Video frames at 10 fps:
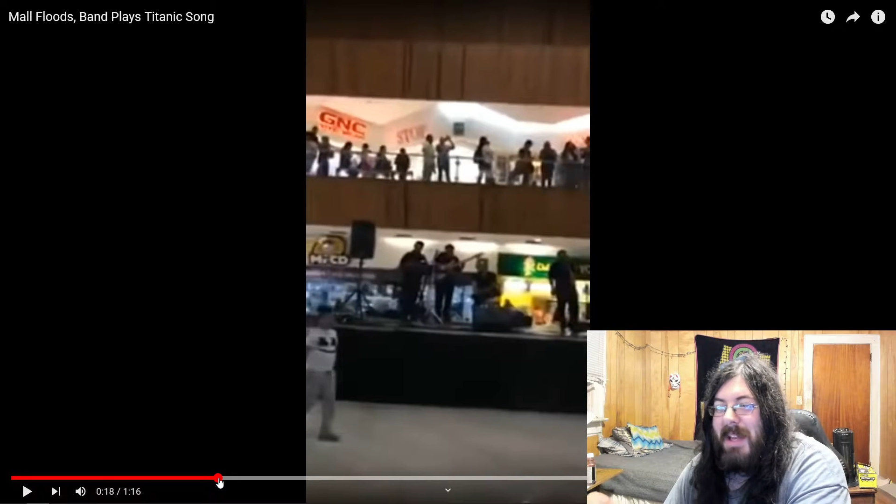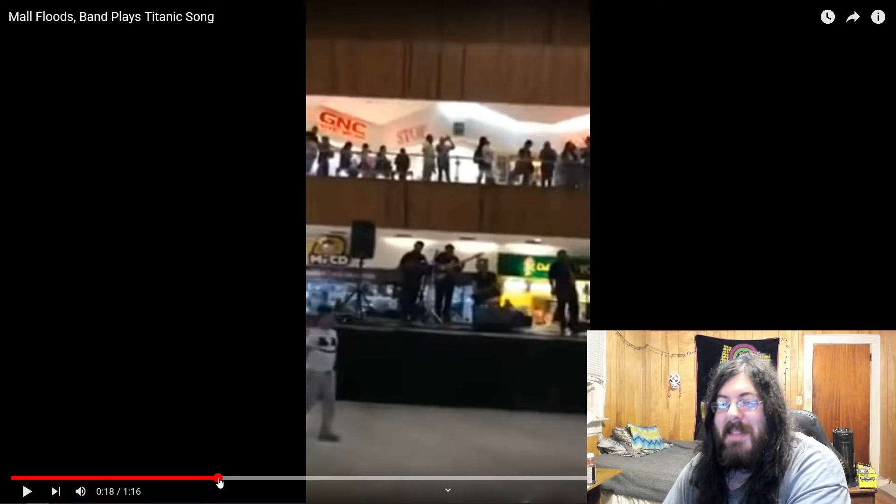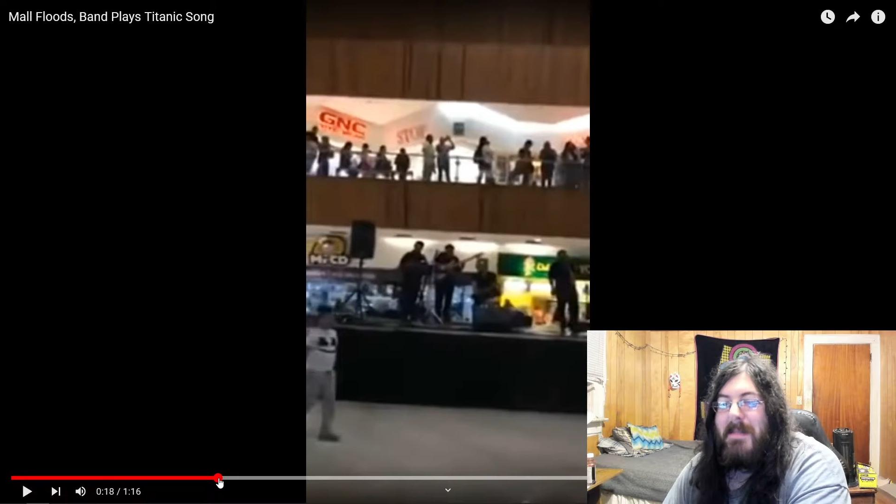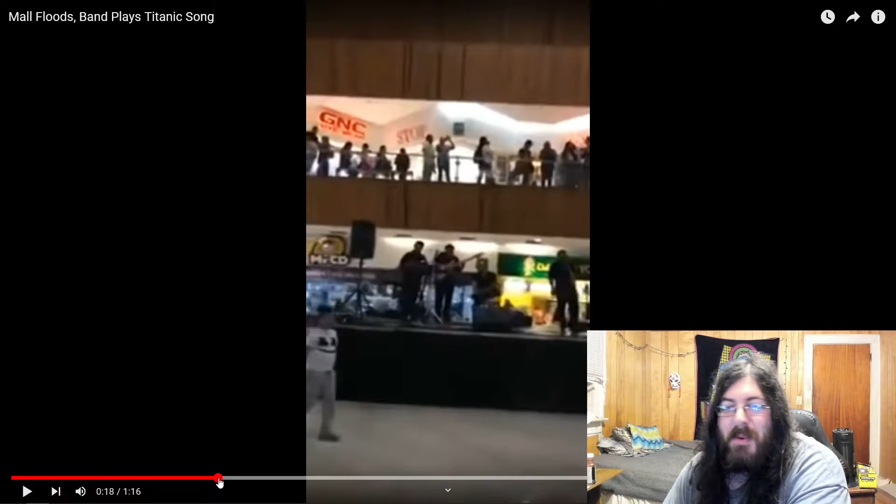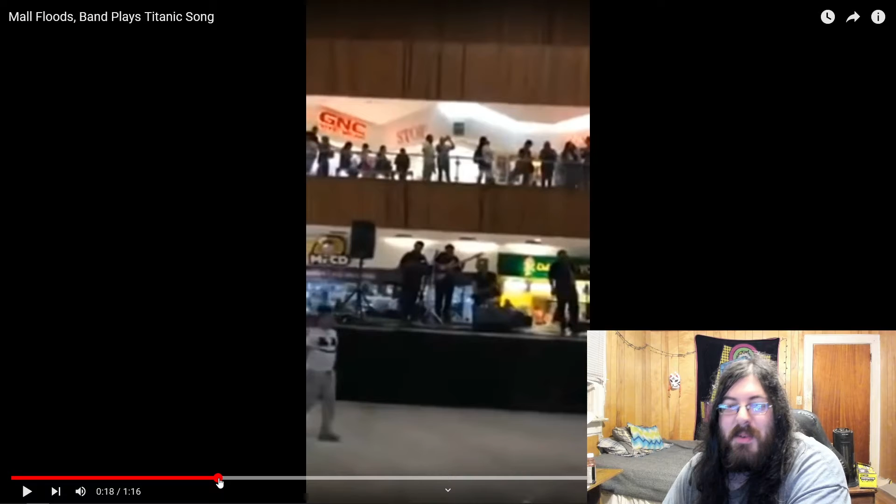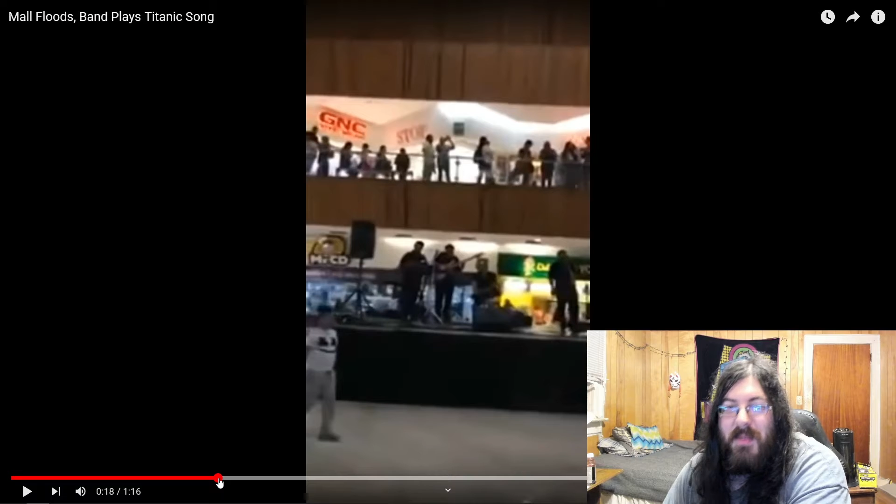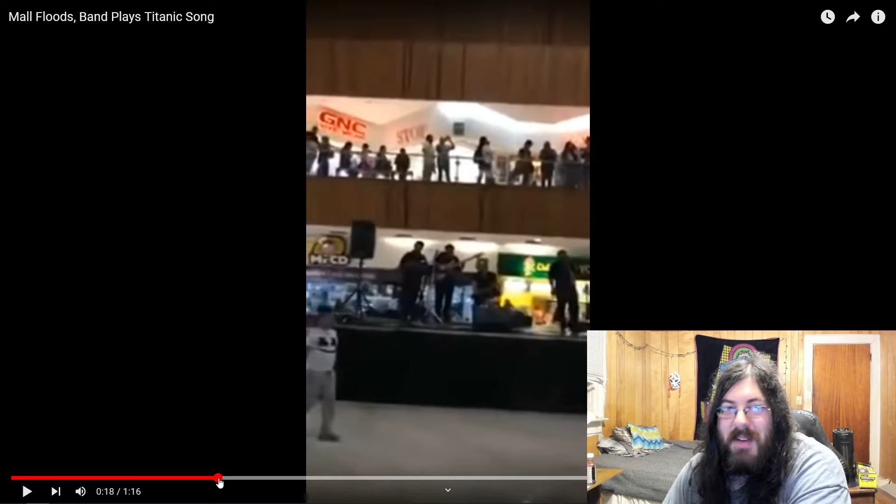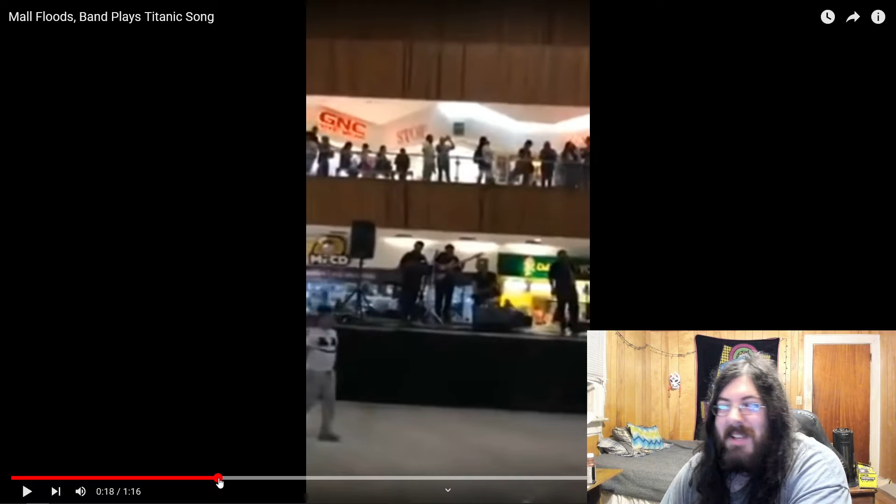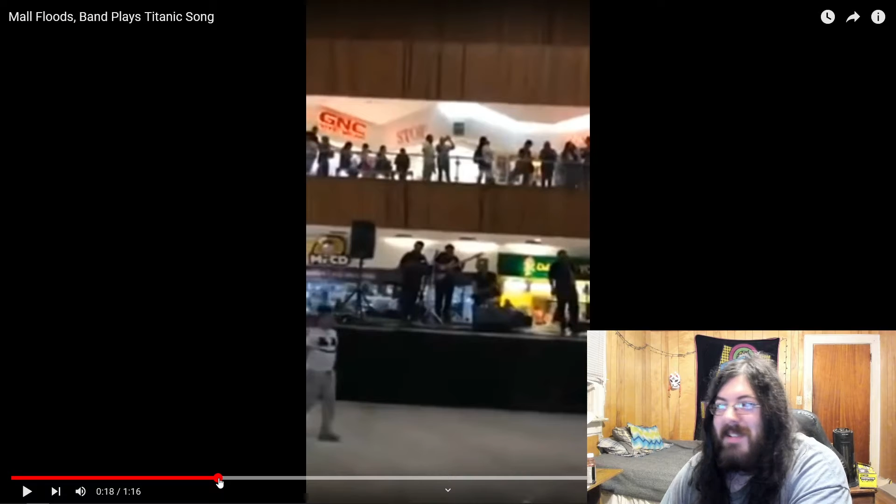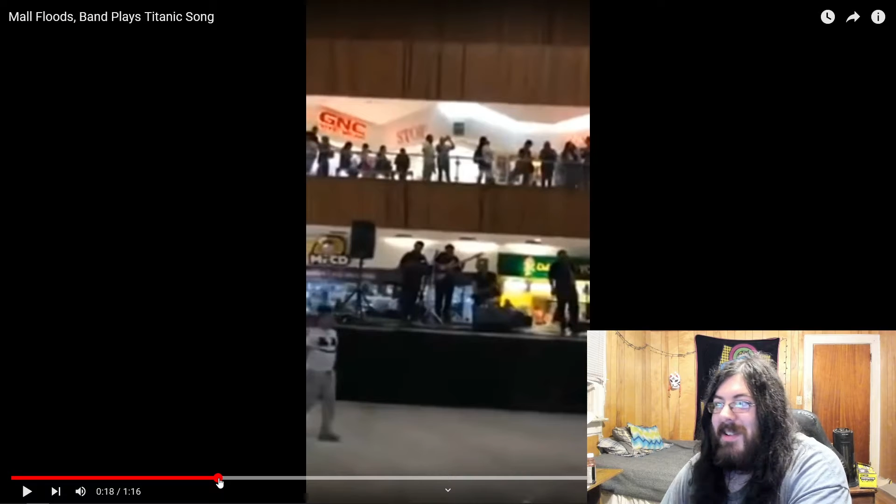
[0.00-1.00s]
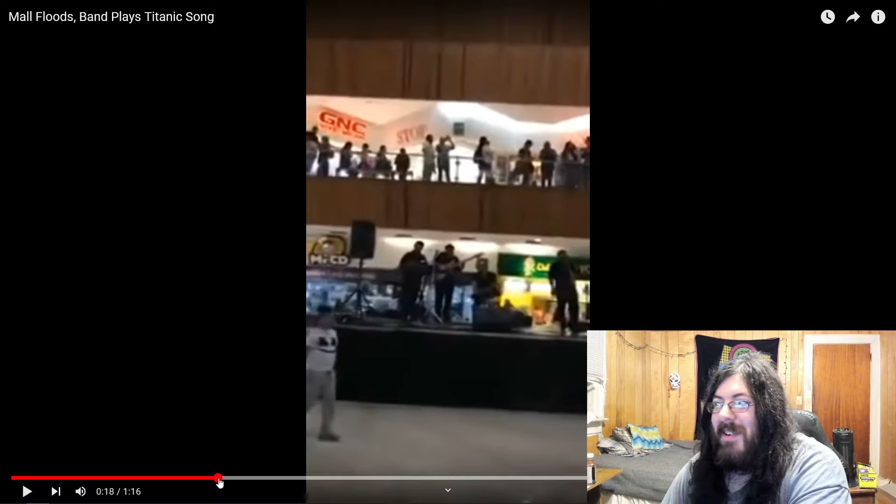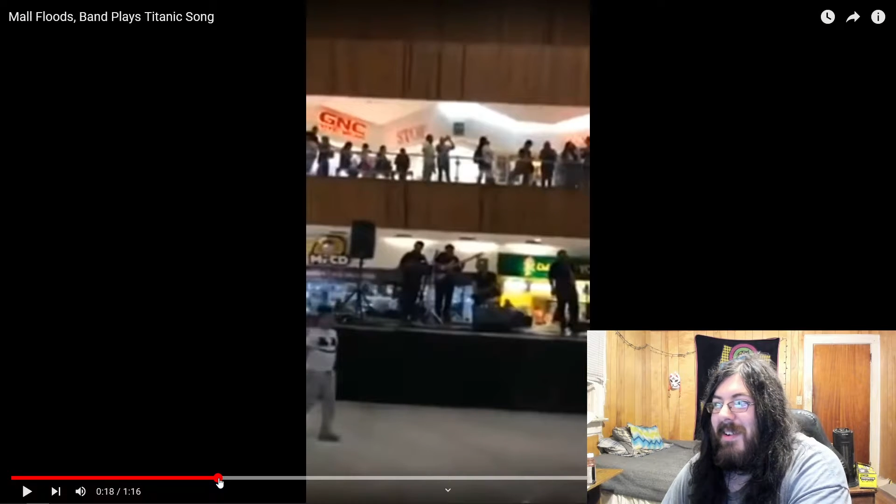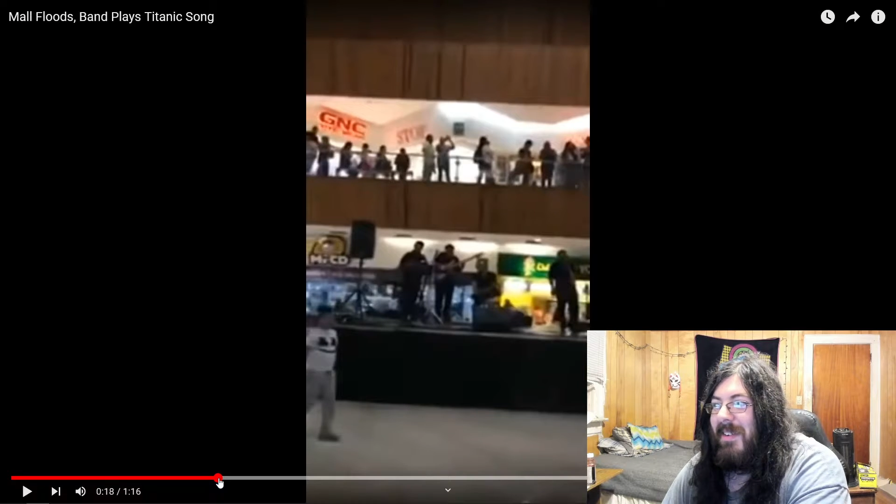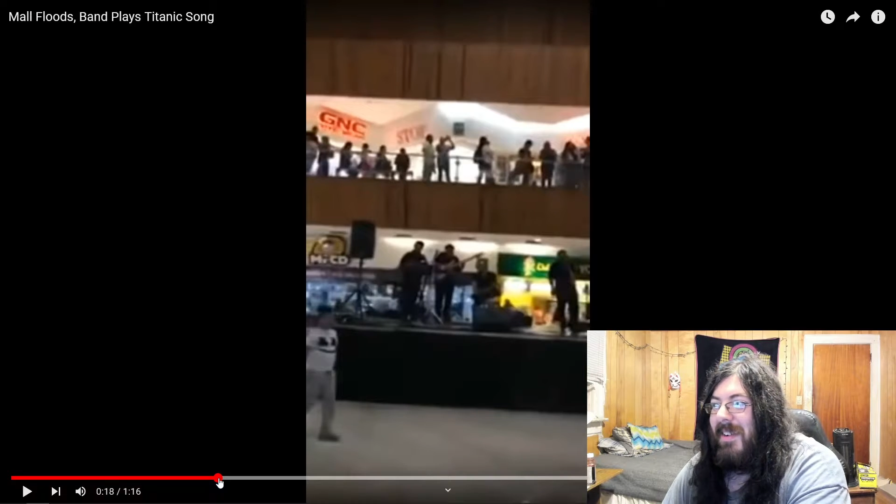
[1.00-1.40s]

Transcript: the most fitting song.